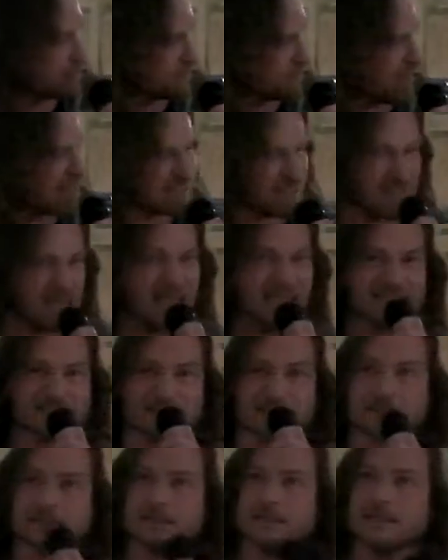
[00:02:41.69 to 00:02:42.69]
and that's
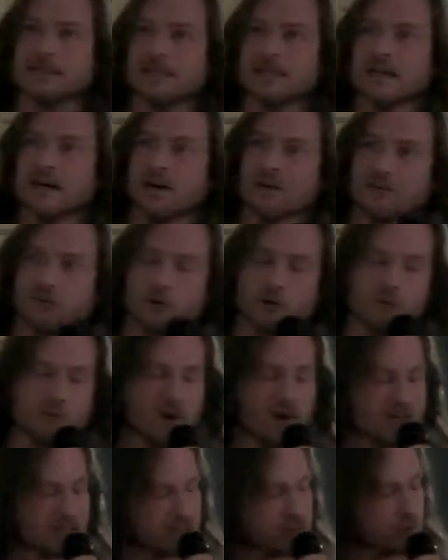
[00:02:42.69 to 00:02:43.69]
it! I throw all
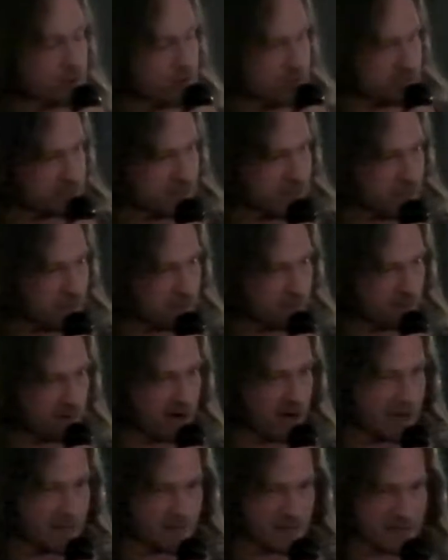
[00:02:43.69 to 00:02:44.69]
my toys out of the
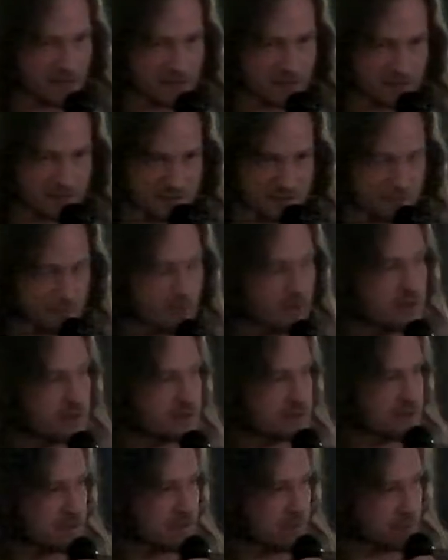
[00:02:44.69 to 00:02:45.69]
pram and act like it's the
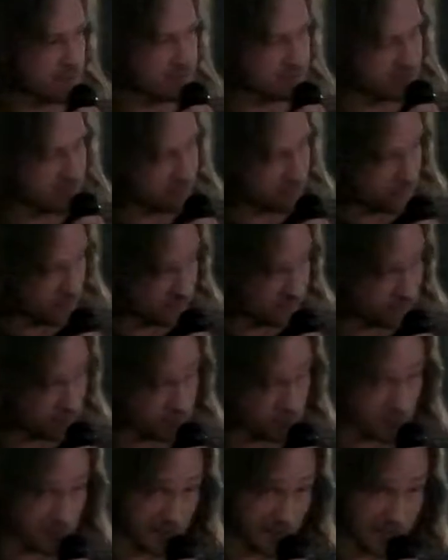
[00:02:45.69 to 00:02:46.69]
worst thing that has ever
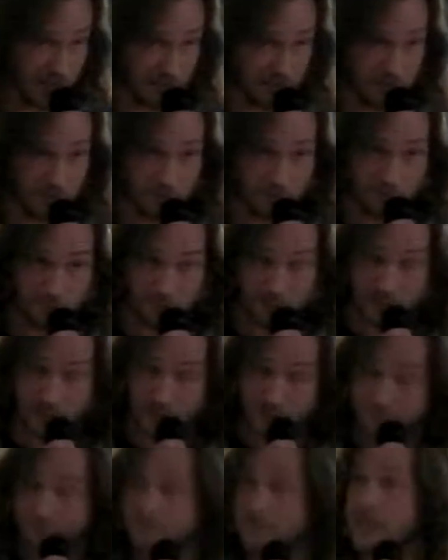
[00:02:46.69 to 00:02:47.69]
befallen any human
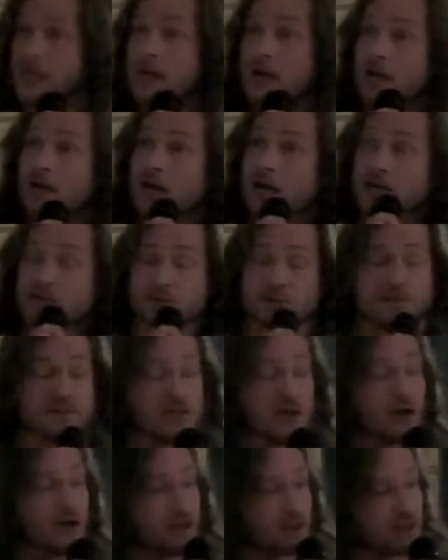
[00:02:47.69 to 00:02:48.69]
being. So I
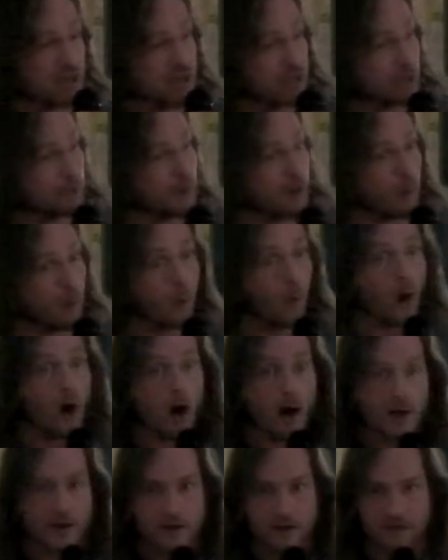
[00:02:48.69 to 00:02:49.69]
started thinking about
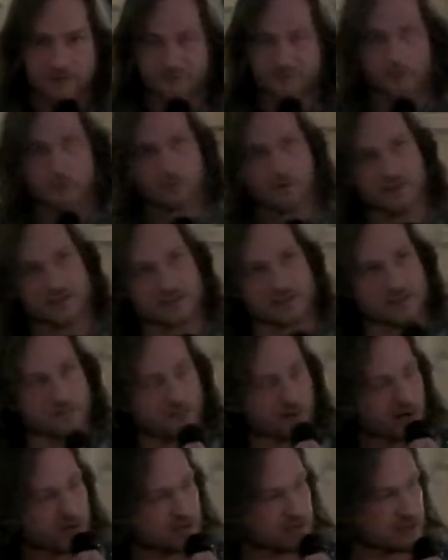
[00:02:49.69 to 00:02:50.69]
why I fall into
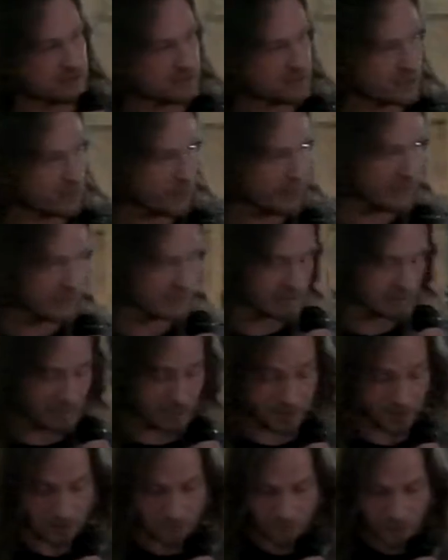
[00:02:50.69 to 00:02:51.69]
depression so easily,
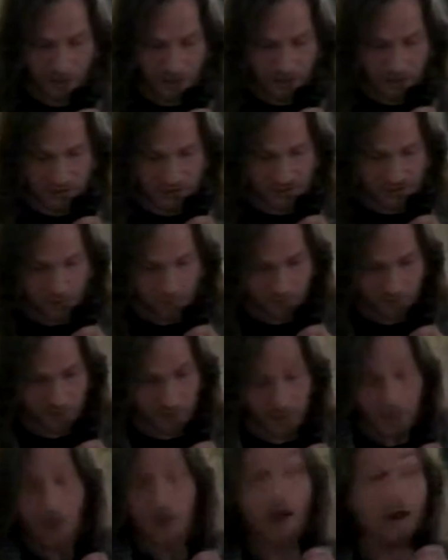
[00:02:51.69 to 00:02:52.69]
and I realised
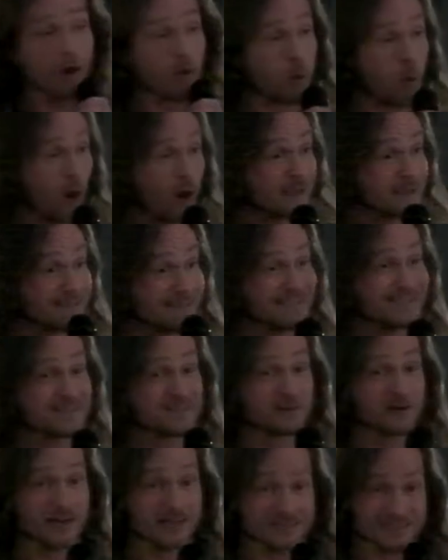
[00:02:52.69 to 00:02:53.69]
something quite
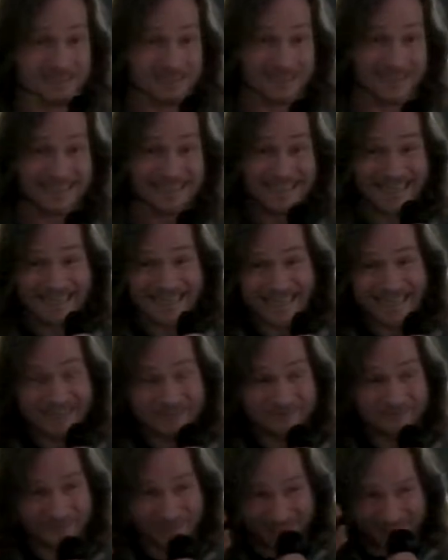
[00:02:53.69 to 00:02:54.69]
interesting,
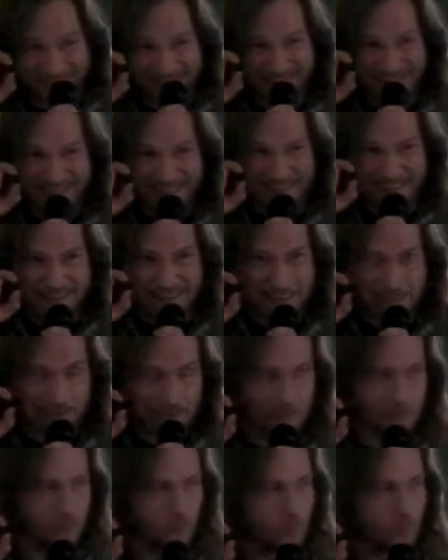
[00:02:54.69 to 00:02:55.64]
if a little